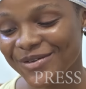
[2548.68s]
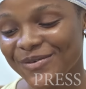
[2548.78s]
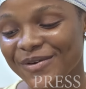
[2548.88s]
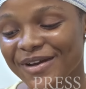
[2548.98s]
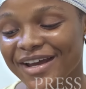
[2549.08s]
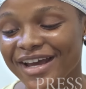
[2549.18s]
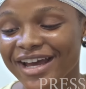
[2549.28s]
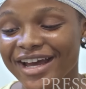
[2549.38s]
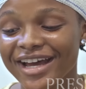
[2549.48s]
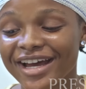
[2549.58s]
you.
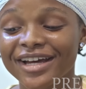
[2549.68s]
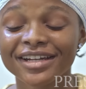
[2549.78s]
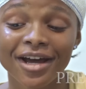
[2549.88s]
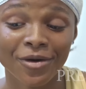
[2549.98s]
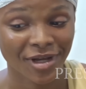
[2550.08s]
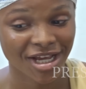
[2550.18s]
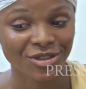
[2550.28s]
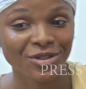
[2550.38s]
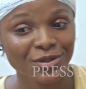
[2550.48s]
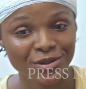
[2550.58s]
And I'll
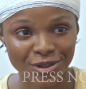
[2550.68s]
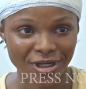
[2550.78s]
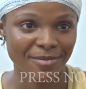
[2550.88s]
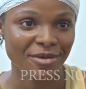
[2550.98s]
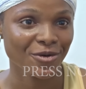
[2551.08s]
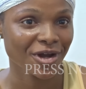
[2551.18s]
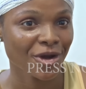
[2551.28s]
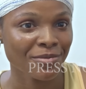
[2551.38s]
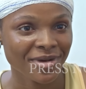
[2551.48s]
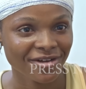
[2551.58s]
get you soya milk when I
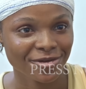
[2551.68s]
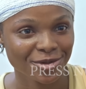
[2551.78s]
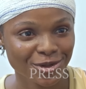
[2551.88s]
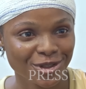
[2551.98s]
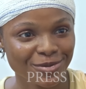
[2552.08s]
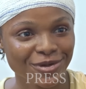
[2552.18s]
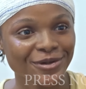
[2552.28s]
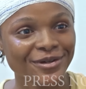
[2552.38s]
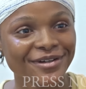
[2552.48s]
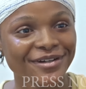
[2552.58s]
come back from school tomorrow.